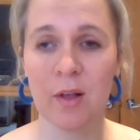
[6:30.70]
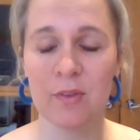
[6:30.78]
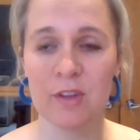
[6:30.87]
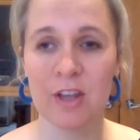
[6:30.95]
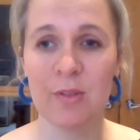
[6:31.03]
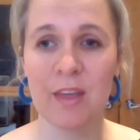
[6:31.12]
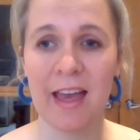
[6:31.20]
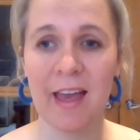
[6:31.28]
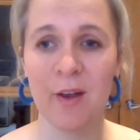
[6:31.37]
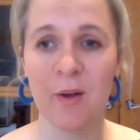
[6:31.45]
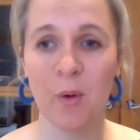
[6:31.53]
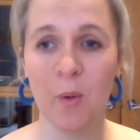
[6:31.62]
see you
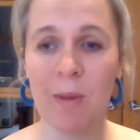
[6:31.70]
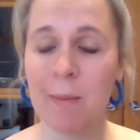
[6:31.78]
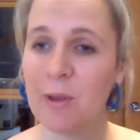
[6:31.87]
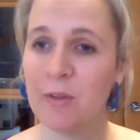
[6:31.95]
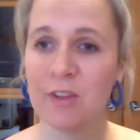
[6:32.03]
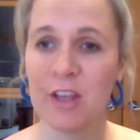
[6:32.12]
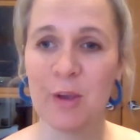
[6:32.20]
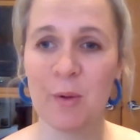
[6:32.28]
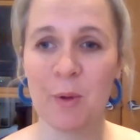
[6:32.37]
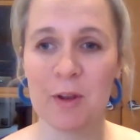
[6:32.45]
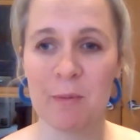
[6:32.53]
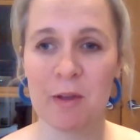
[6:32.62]
there, or maybe I'll see you
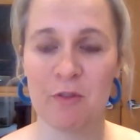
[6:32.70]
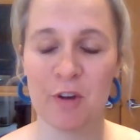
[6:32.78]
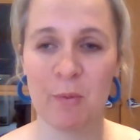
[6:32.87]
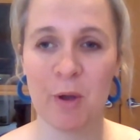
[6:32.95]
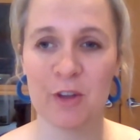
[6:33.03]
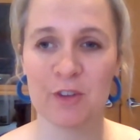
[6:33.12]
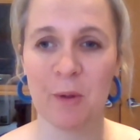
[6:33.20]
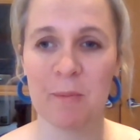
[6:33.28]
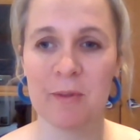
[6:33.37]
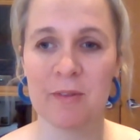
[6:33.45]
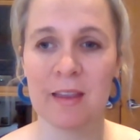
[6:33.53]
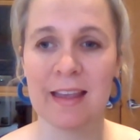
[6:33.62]
at one of my free
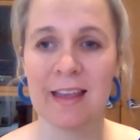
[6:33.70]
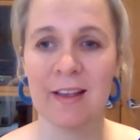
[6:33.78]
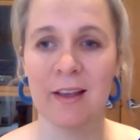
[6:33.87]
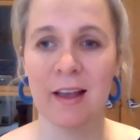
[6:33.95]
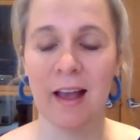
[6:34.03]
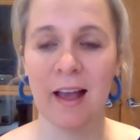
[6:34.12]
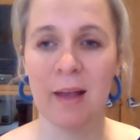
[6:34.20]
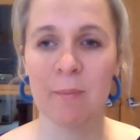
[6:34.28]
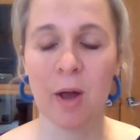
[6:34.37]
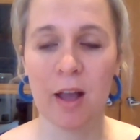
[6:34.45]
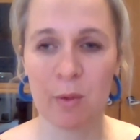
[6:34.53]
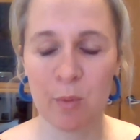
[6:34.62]
workshops.
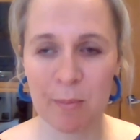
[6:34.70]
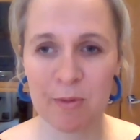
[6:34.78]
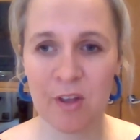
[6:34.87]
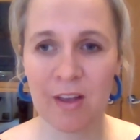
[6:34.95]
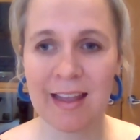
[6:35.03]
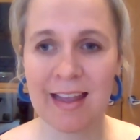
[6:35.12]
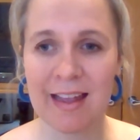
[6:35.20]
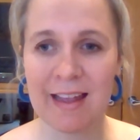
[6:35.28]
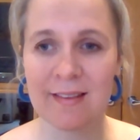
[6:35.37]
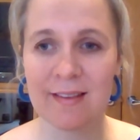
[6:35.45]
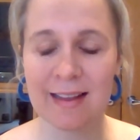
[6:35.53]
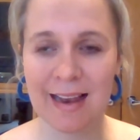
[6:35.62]
My website
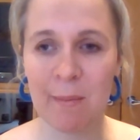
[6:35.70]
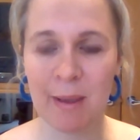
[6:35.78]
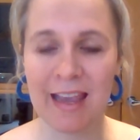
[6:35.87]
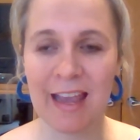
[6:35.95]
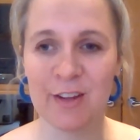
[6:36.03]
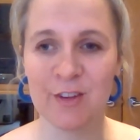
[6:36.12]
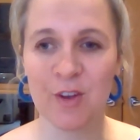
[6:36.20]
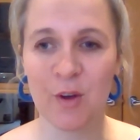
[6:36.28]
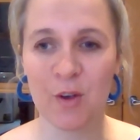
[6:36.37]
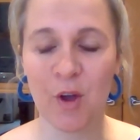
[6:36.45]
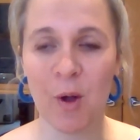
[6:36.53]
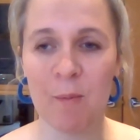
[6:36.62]
is
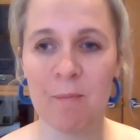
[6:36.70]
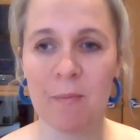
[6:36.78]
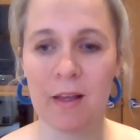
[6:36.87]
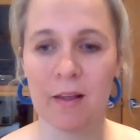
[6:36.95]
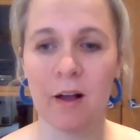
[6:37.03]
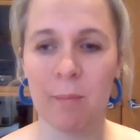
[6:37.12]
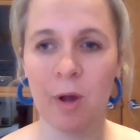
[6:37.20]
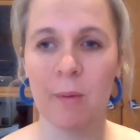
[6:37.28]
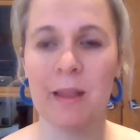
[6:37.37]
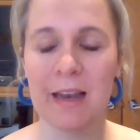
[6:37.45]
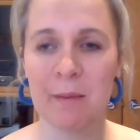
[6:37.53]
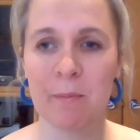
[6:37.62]
claremckinnon.com. I'll
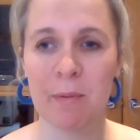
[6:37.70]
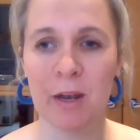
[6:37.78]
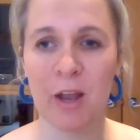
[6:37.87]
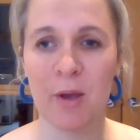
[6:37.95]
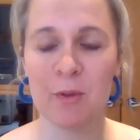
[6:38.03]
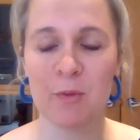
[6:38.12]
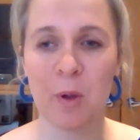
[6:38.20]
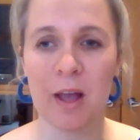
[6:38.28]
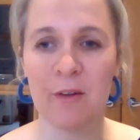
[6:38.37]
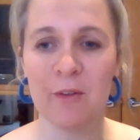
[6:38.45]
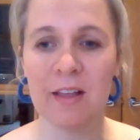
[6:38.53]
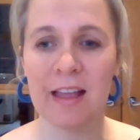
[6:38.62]
pop the link below as
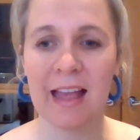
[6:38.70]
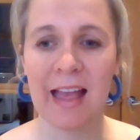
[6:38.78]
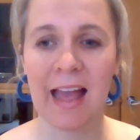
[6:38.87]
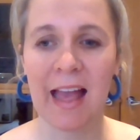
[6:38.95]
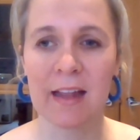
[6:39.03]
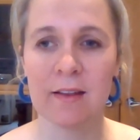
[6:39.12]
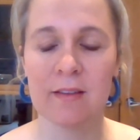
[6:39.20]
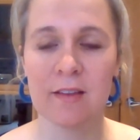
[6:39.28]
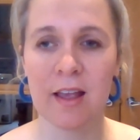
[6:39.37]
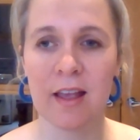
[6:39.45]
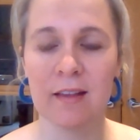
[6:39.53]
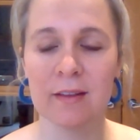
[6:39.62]
well. And
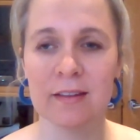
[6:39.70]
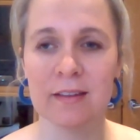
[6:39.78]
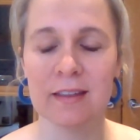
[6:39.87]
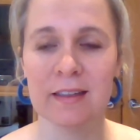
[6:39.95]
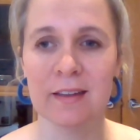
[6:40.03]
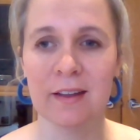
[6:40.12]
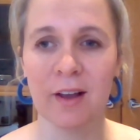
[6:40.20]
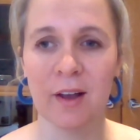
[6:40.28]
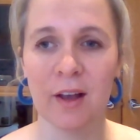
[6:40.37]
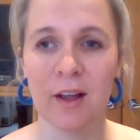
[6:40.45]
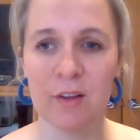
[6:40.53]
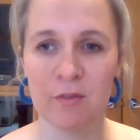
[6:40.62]

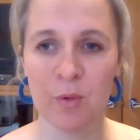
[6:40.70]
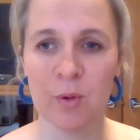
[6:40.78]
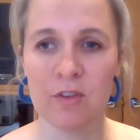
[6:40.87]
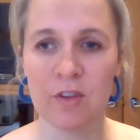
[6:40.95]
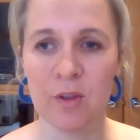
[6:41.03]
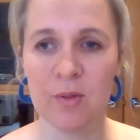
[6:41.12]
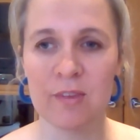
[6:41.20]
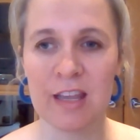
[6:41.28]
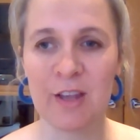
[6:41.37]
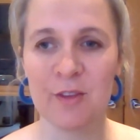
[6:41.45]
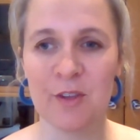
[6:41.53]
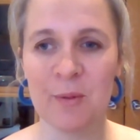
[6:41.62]
I look forward to
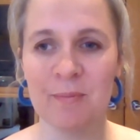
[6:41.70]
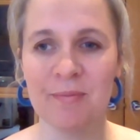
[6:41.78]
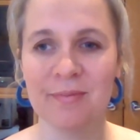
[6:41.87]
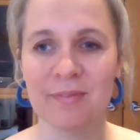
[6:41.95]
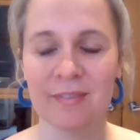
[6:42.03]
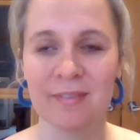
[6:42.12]
seeing you soon.